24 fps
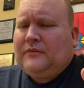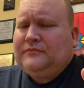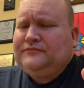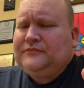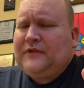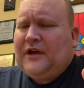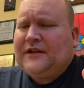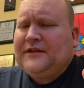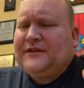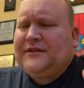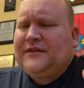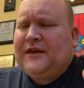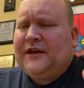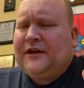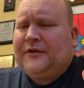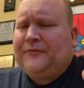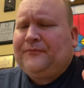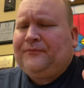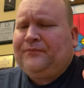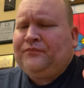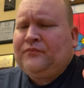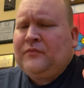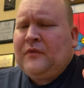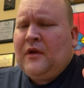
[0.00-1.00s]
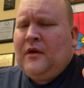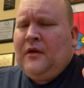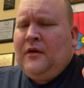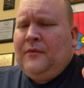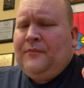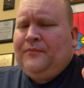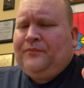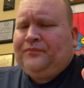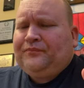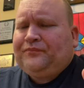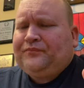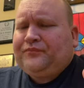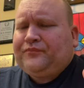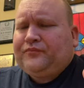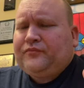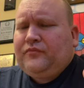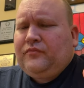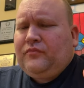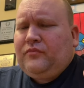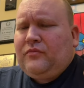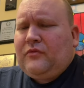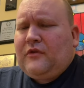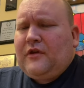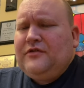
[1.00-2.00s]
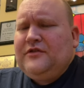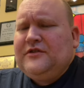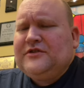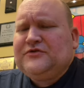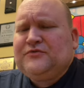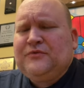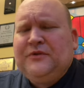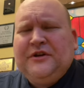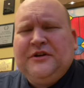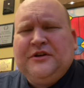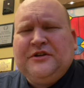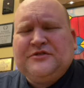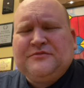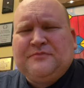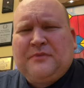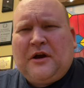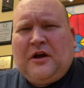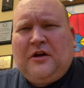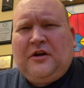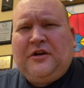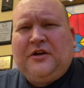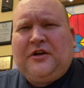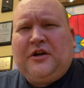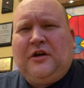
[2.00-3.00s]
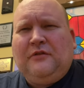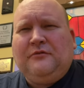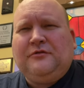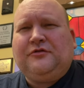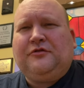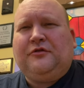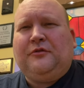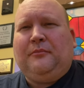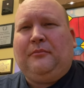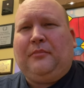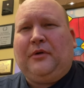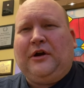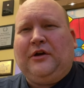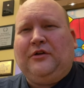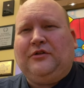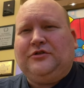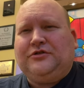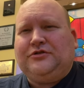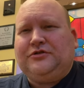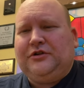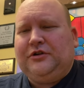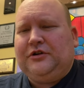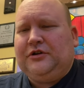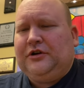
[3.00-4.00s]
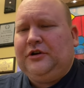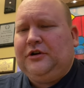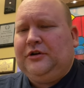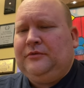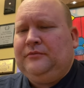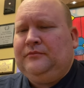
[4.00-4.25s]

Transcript: I think the sweetness probably comes from brown sugar.